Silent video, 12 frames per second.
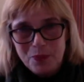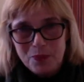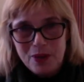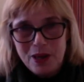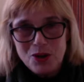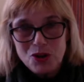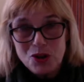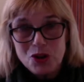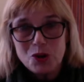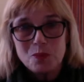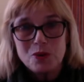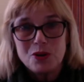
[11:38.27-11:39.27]

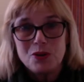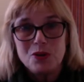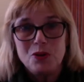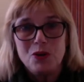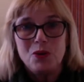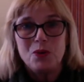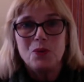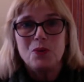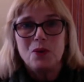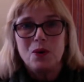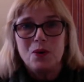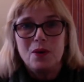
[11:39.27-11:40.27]
relationships to you,
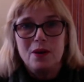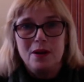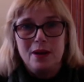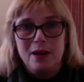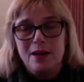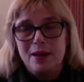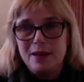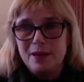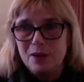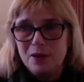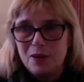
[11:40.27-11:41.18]
and